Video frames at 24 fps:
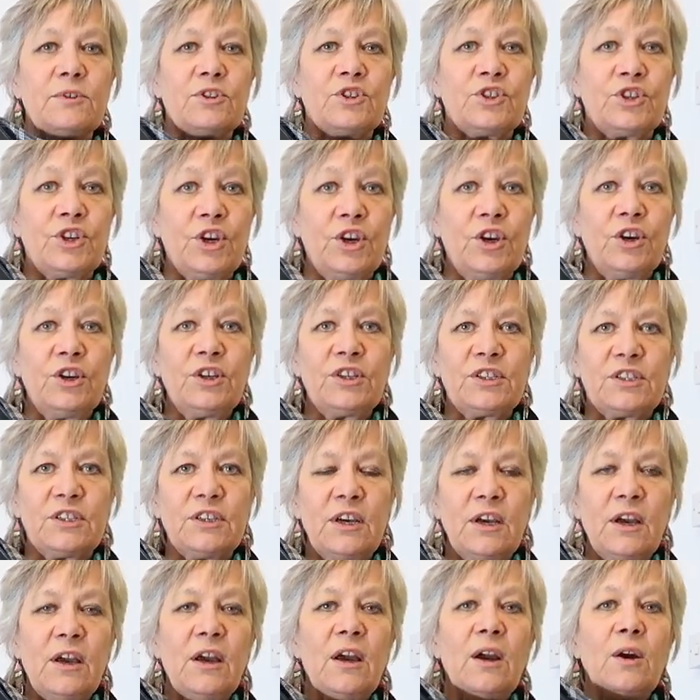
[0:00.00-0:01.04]
shirt
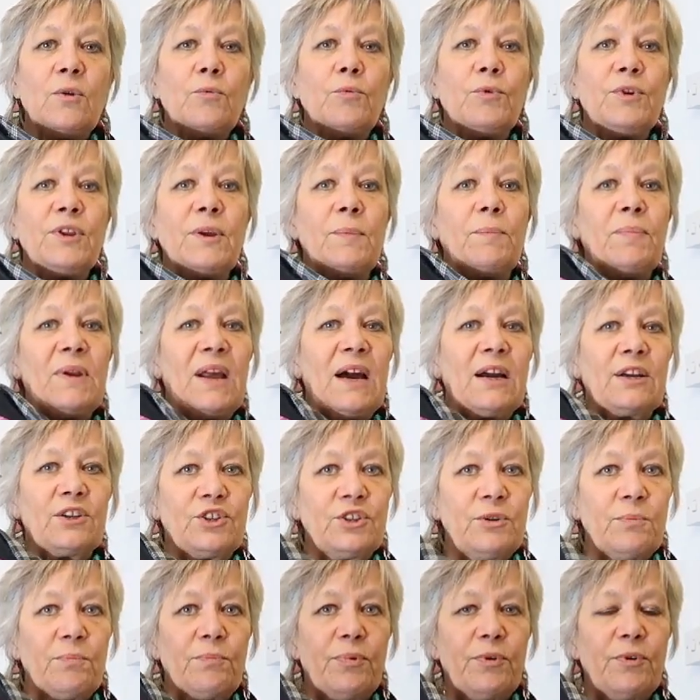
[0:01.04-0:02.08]
with a black
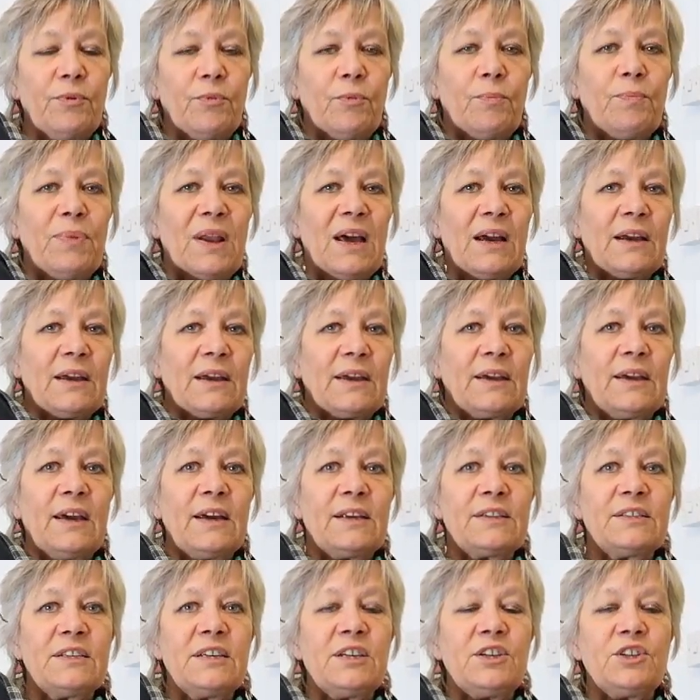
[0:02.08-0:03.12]
jumper, black
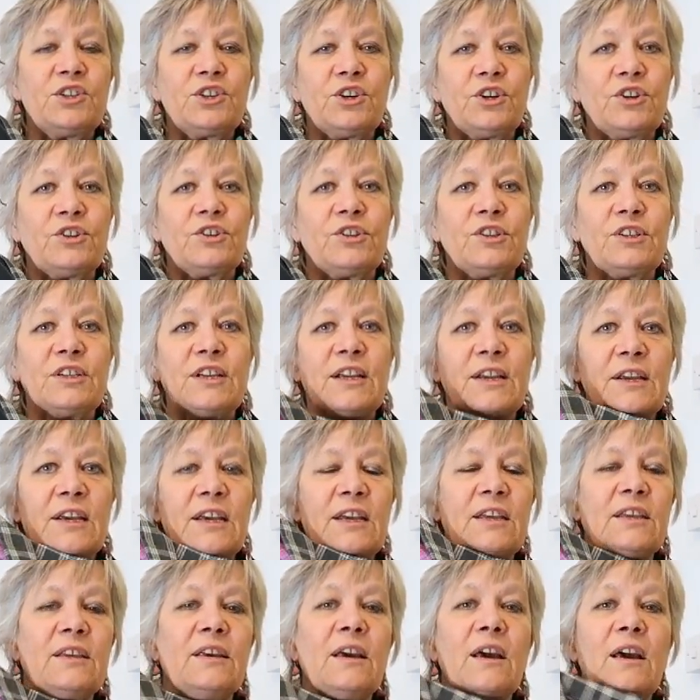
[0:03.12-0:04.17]
t-shirt
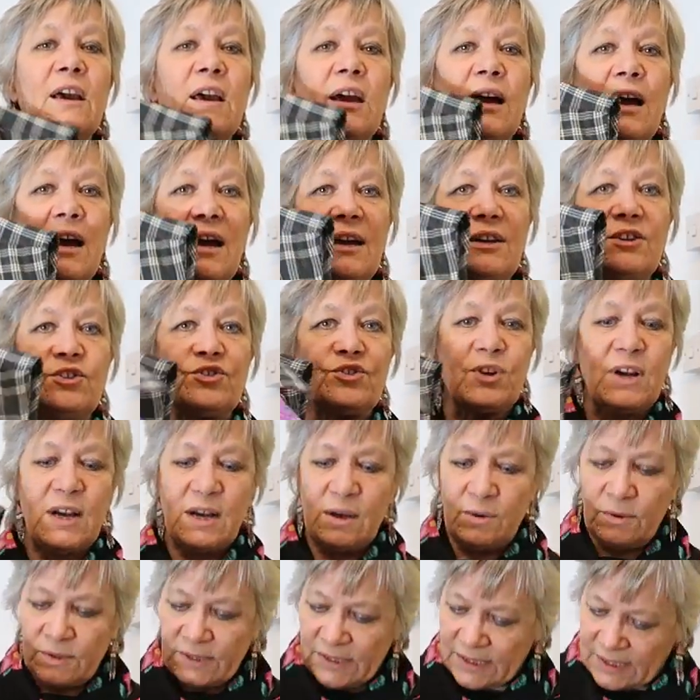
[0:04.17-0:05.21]
underneath and
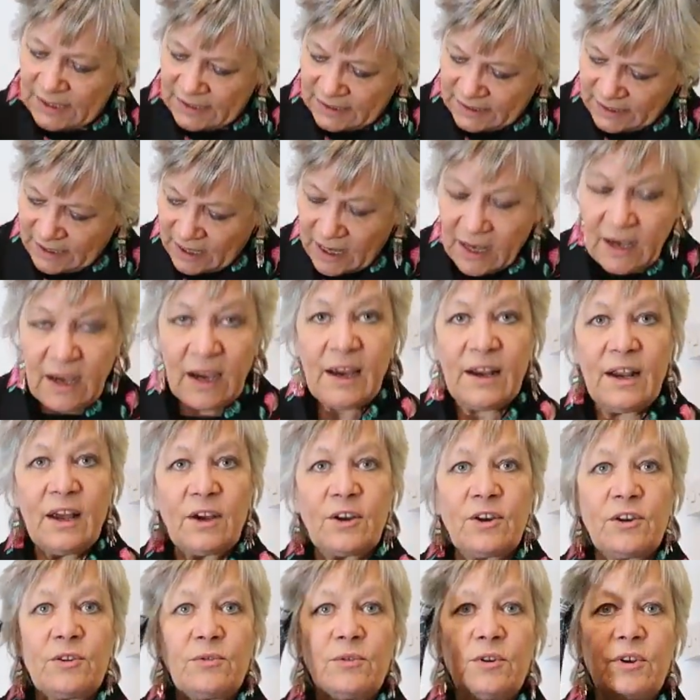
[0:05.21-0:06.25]
trousers, and
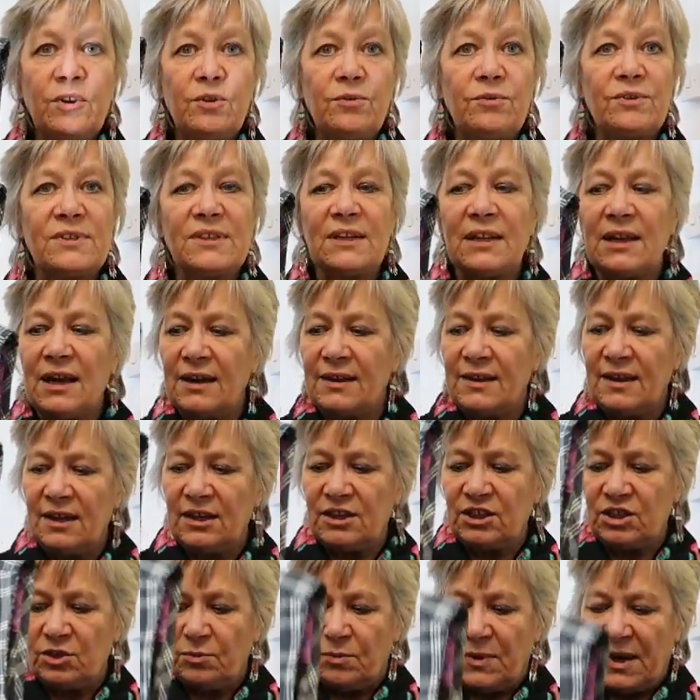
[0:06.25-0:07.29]
I could use it like
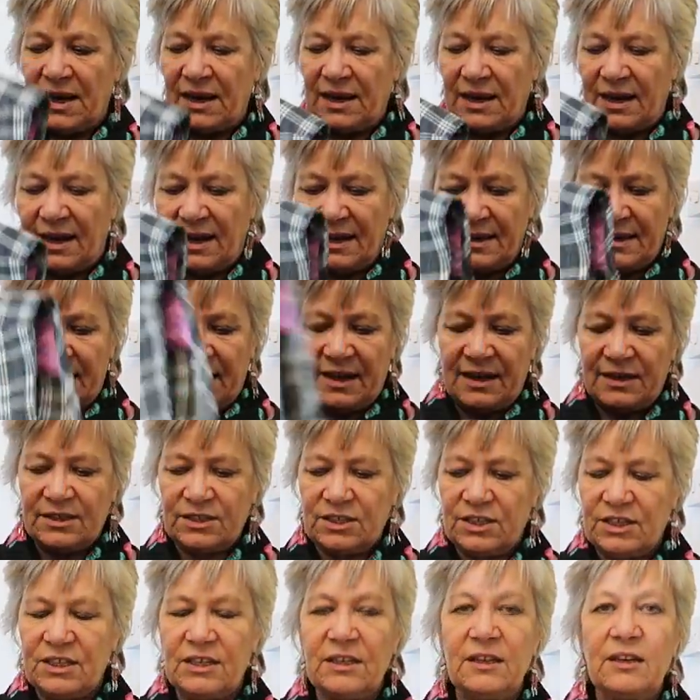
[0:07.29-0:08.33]
that to wear like
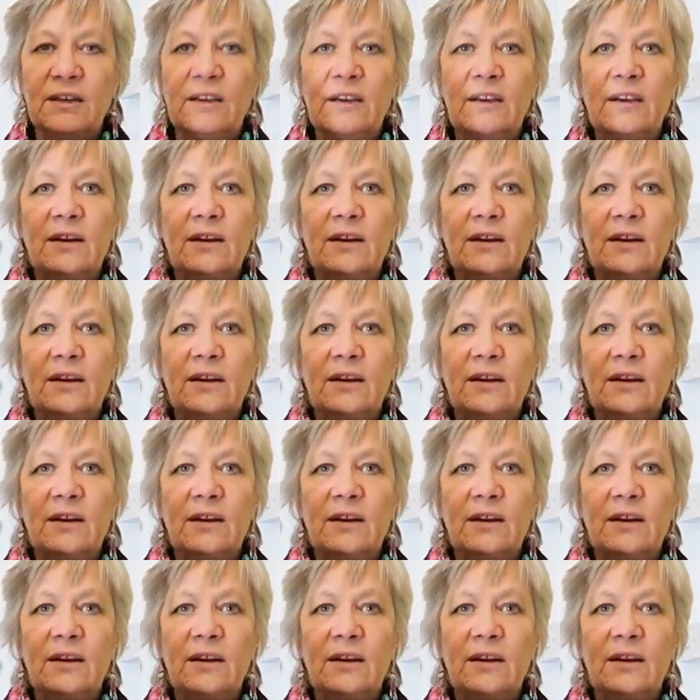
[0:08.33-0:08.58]
that.